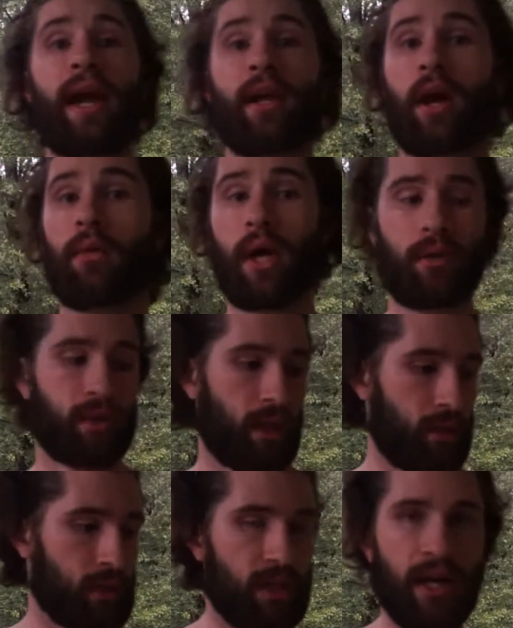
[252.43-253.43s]
You know, I
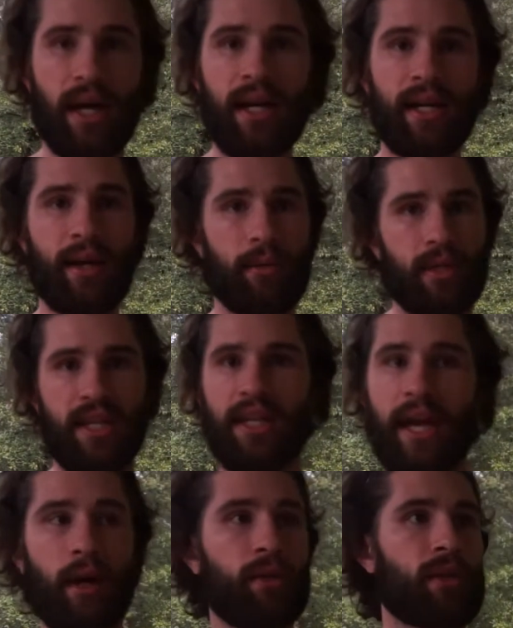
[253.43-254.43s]
was cutting, I was eating
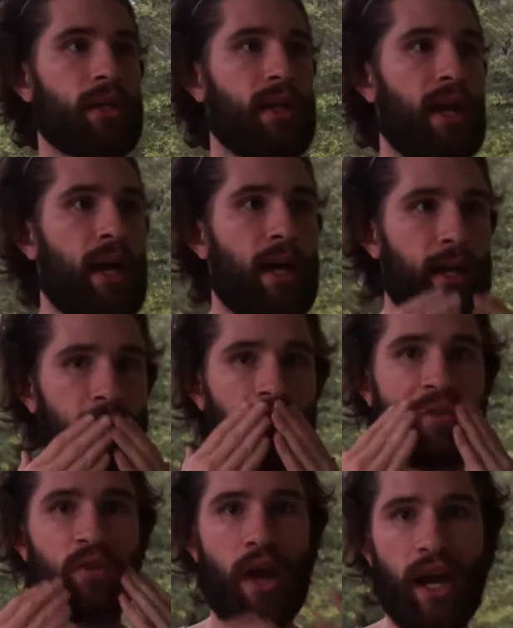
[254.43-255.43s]
healthy, you know,
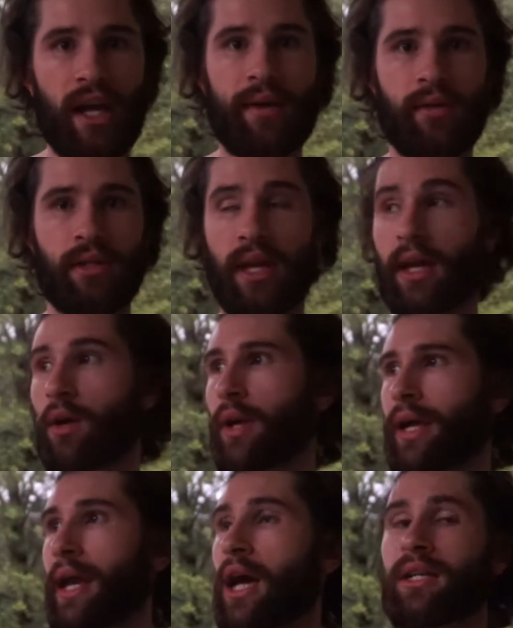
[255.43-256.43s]
and tracking everything.
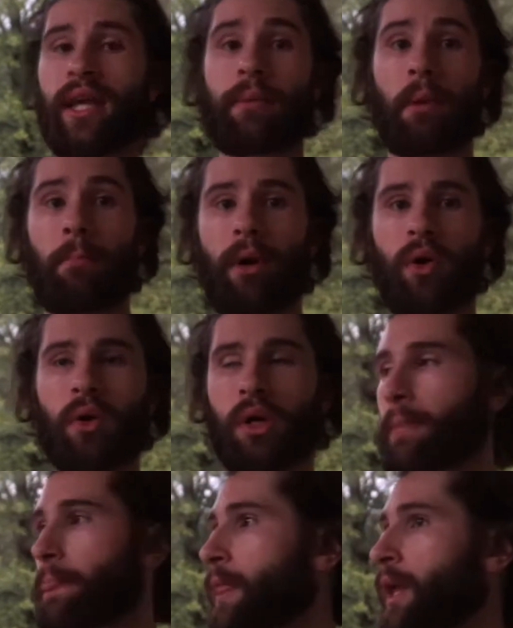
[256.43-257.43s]
Okay, now it's time to bulk.